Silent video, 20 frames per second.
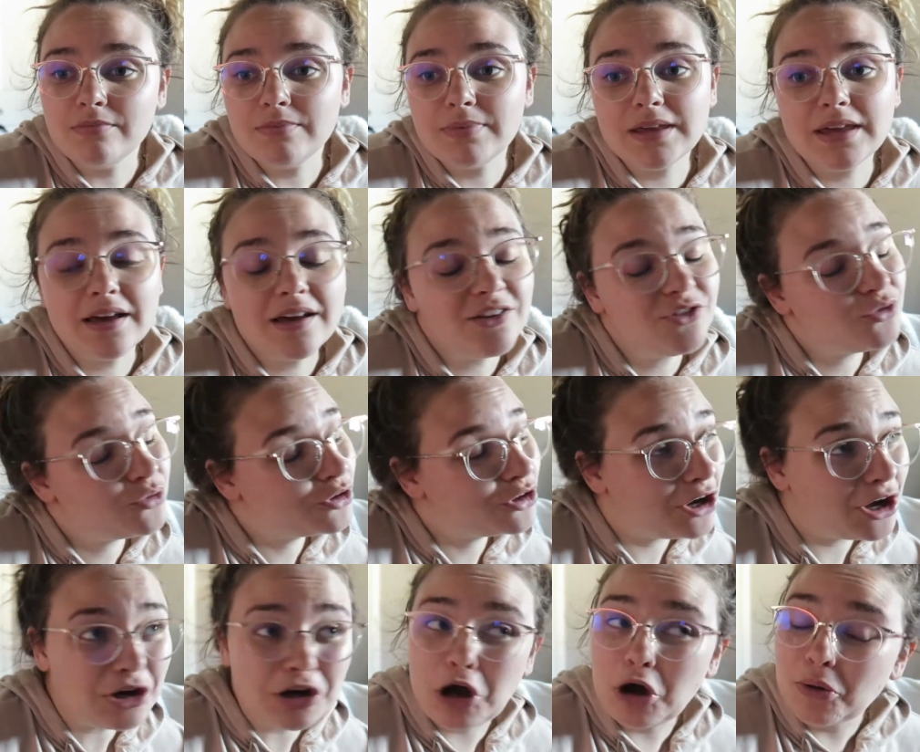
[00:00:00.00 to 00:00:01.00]
because we're
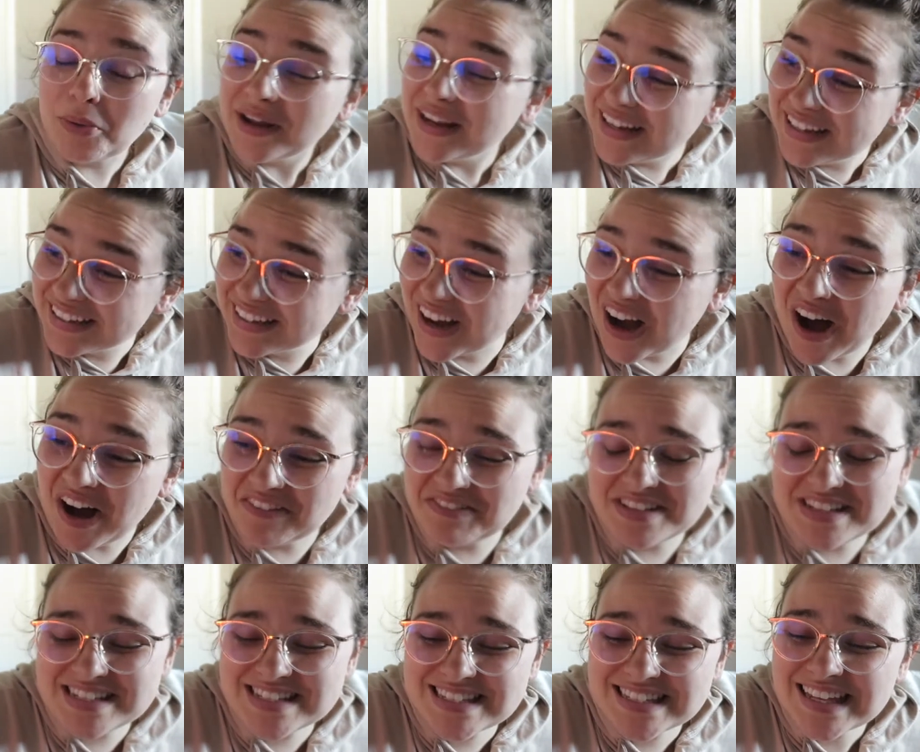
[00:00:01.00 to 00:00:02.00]
not going
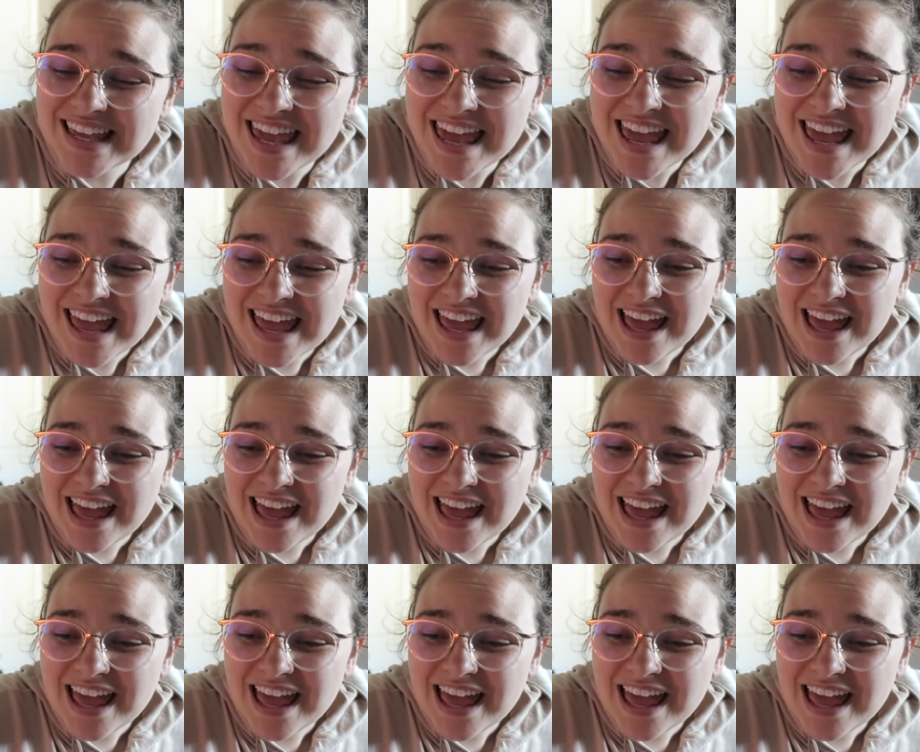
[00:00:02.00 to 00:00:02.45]
obviously.